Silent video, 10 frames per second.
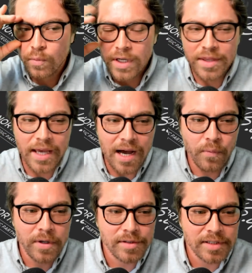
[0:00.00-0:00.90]
One thing I
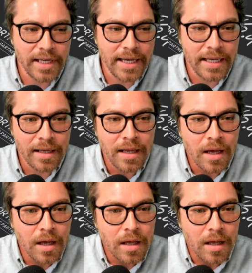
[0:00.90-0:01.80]
will say,
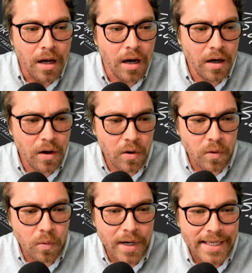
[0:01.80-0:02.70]

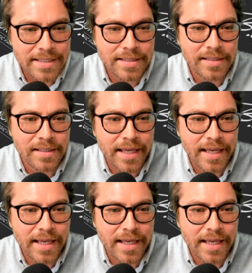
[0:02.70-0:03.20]
oh, what?